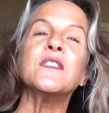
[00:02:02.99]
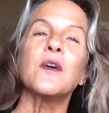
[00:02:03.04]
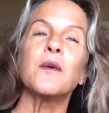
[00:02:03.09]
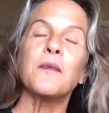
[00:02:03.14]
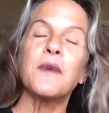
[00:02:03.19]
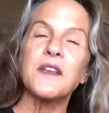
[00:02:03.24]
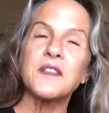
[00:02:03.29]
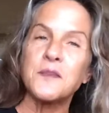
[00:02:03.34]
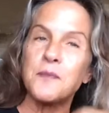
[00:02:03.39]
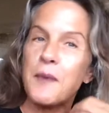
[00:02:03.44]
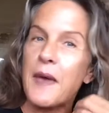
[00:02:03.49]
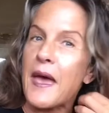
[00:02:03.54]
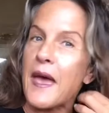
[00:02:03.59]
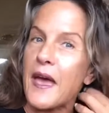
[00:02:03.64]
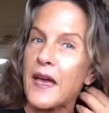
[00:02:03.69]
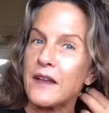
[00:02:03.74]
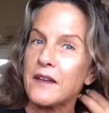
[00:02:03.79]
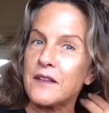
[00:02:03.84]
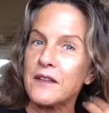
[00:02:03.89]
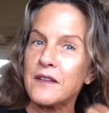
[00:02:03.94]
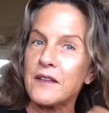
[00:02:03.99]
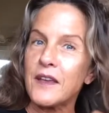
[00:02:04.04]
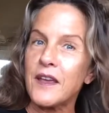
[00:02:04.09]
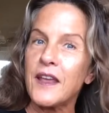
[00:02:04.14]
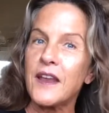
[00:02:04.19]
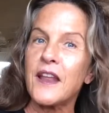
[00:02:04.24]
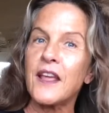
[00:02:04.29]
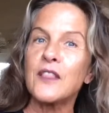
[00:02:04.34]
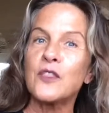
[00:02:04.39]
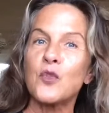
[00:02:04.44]
them as bad,
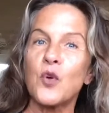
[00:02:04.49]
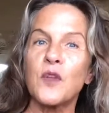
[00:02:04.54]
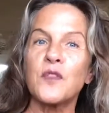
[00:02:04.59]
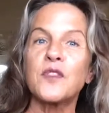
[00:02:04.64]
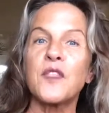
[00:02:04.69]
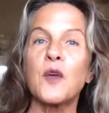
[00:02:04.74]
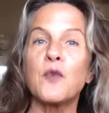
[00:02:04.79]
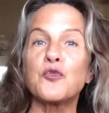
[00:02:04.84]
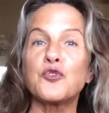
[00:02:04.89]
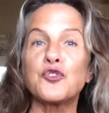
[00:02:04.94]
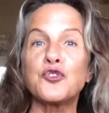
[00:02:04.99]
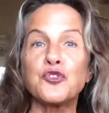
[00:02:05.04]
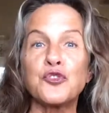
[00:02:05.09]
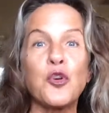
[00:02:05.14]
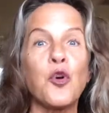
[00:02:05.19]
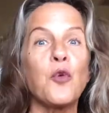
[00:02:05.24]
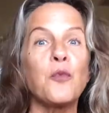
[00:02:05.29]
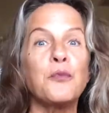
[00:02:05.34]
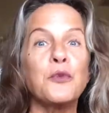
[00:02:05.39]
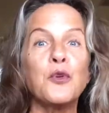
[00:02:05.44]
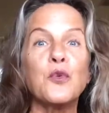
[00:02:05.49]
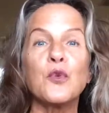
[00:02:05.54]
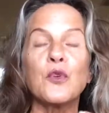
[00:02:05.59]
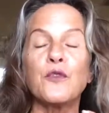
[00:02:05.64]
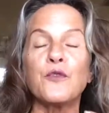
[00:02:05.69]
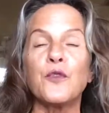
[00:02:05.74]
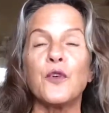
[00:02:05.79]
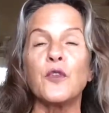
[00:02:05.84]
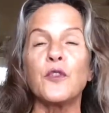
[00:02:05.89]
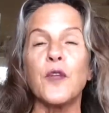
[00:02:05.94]
and I thought they were so
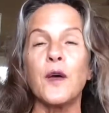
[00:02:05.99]
beautiful.